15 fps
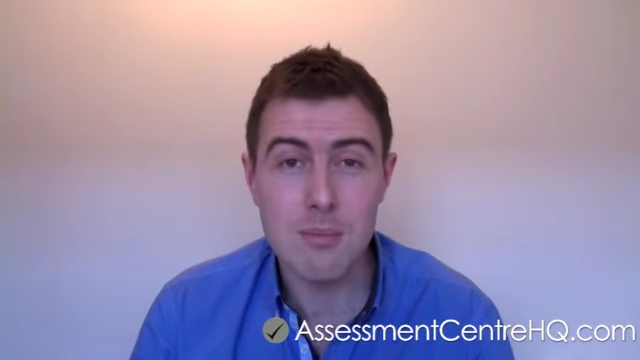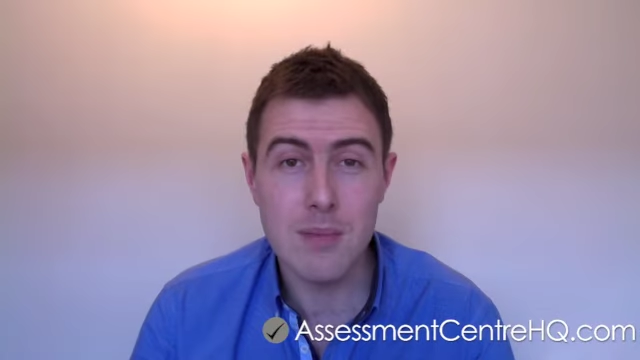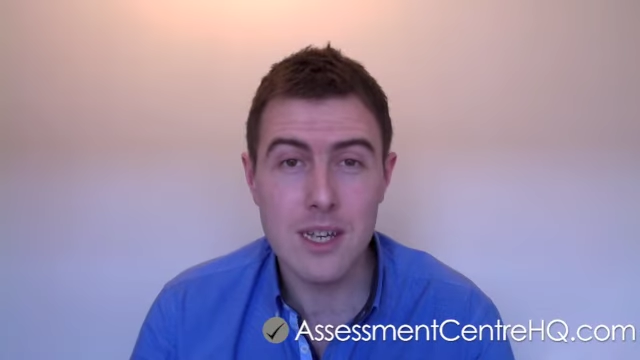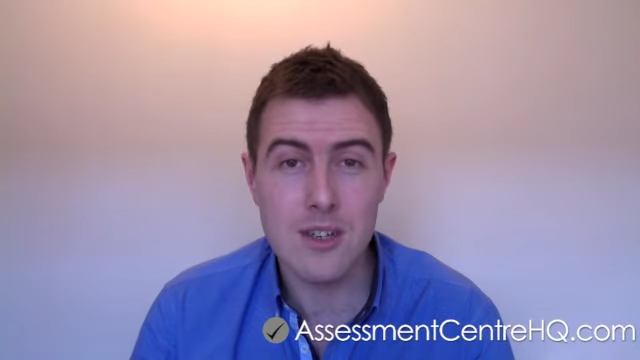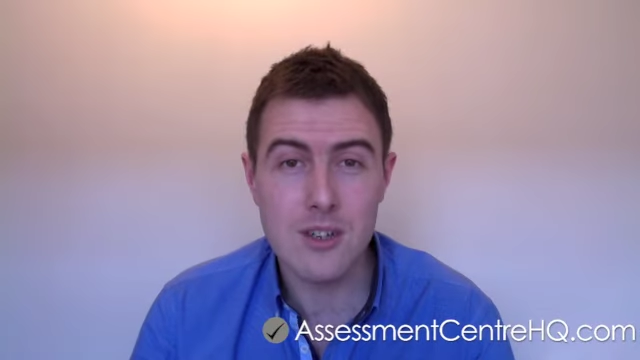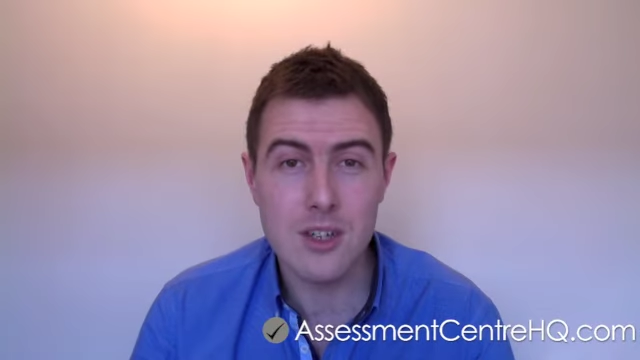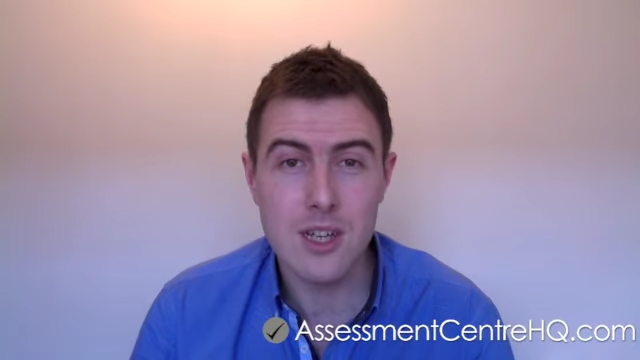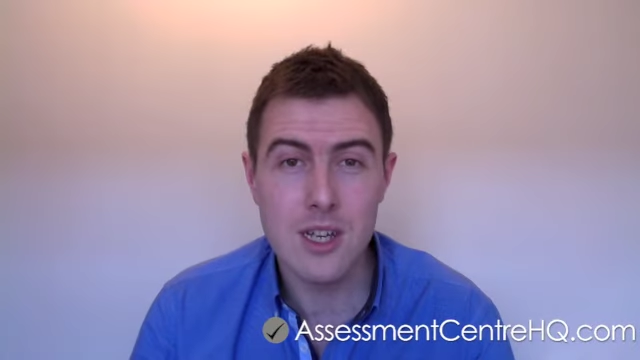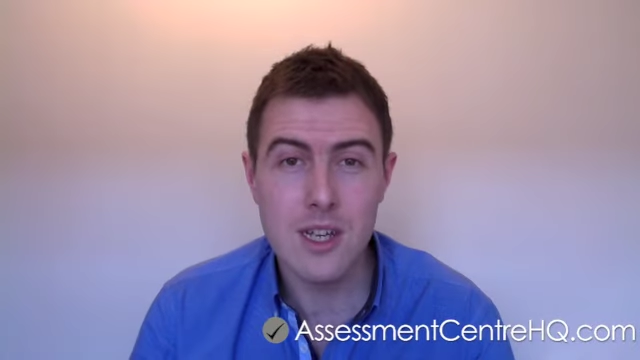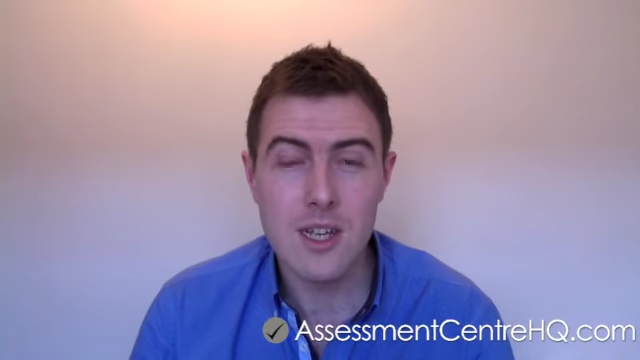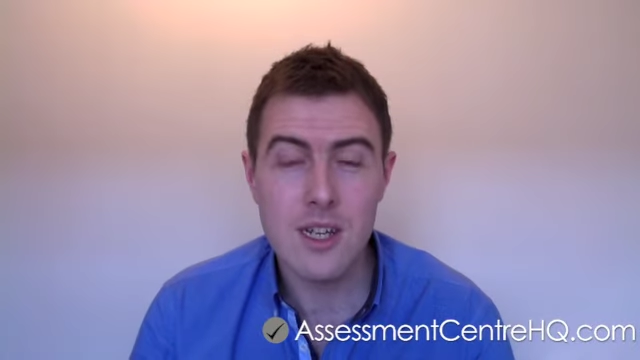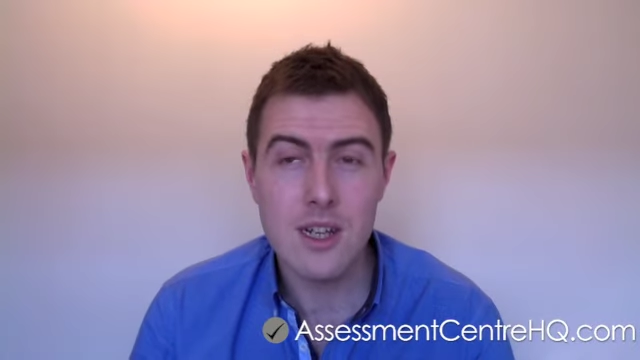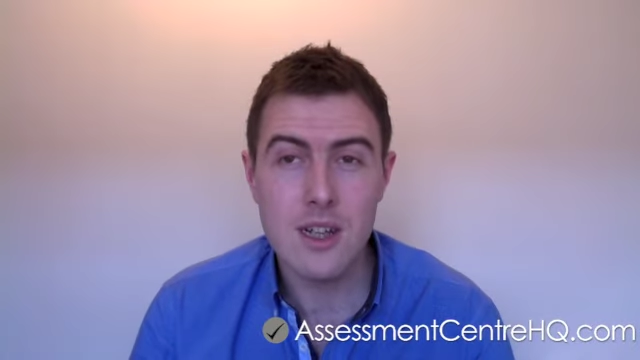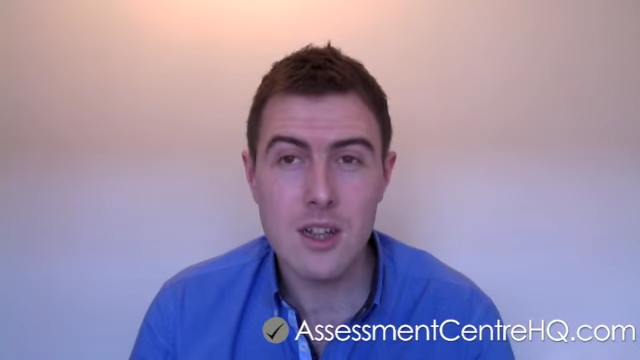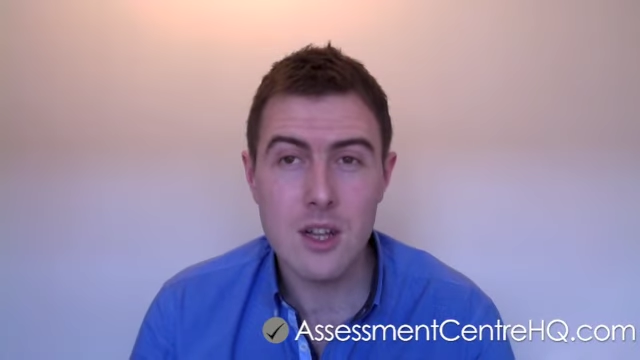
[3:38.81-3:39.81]
because
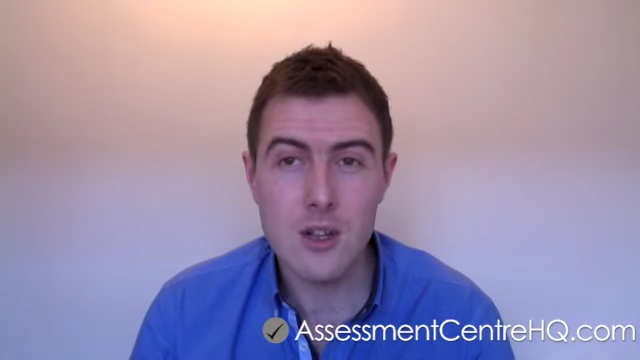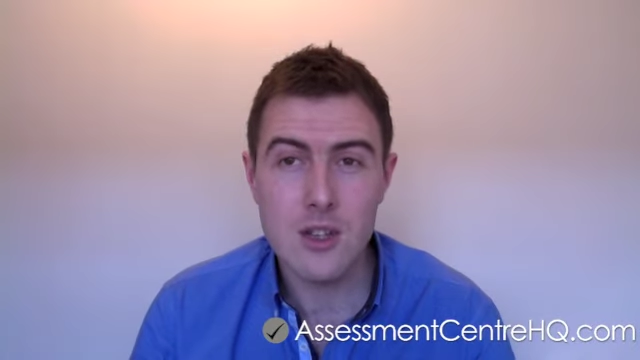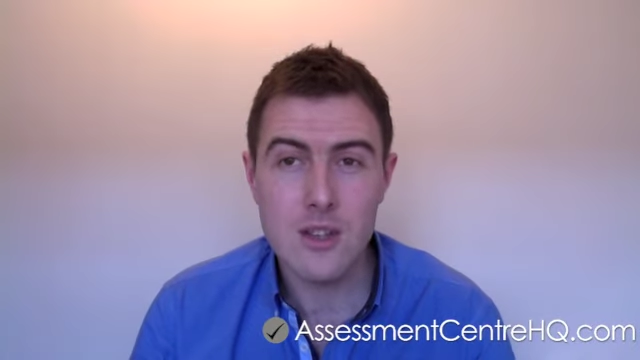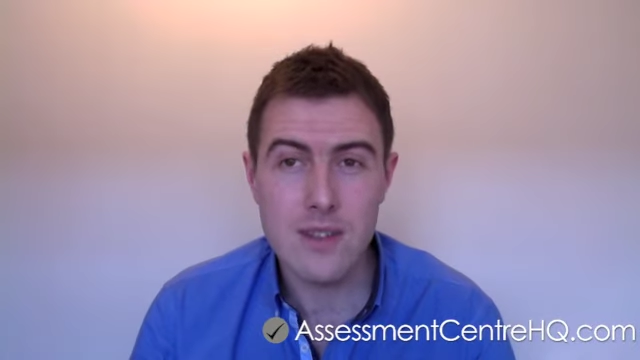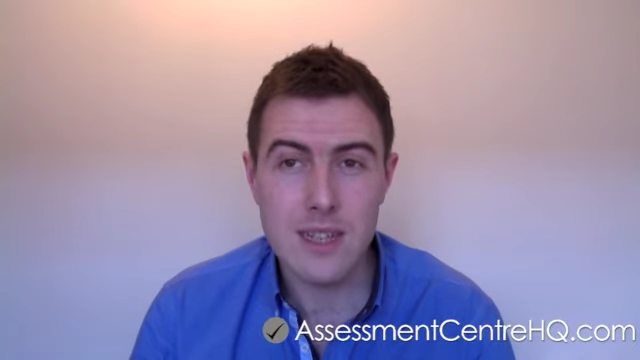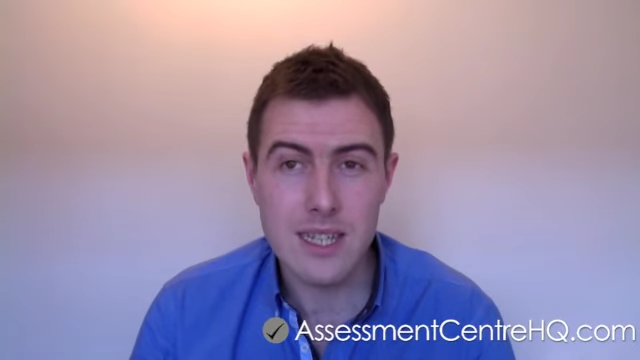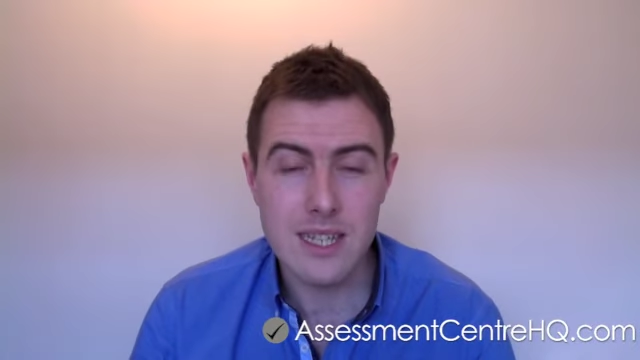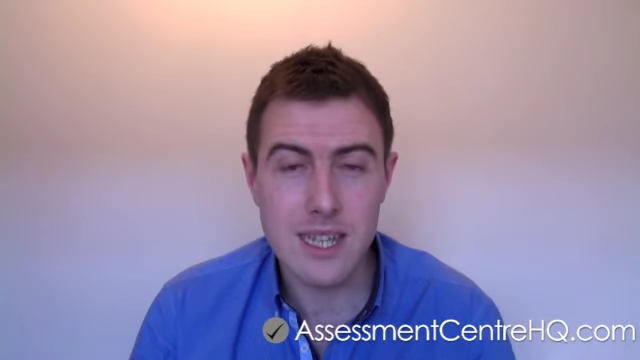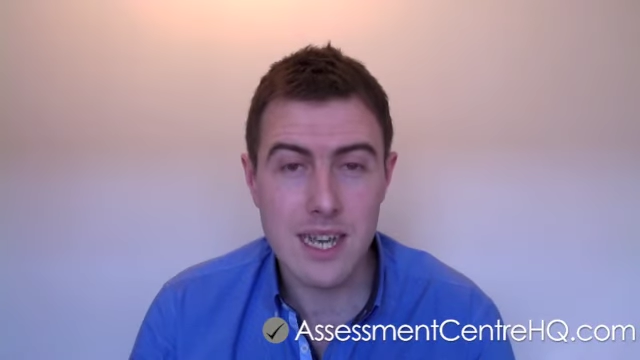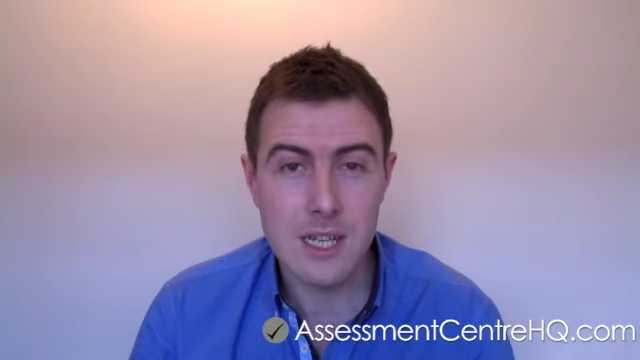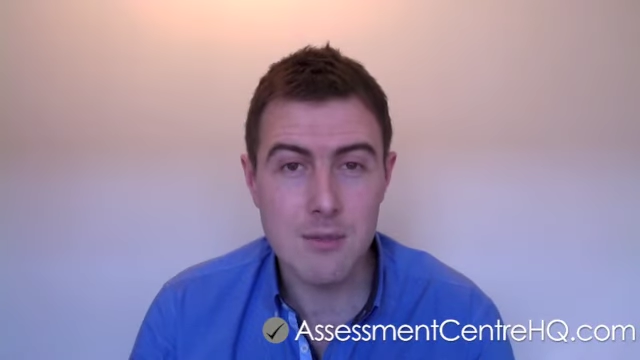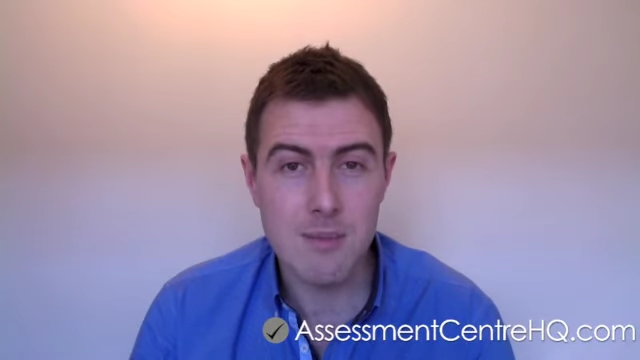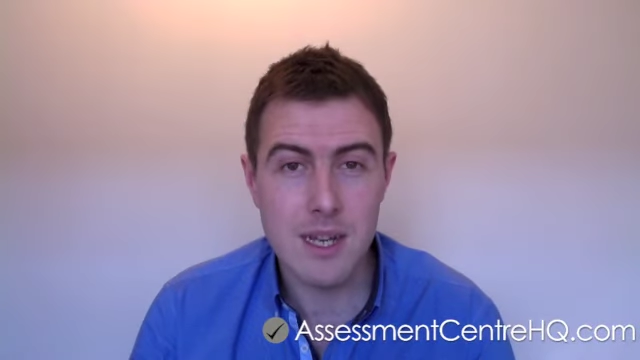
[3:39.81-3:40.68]
lots of these tests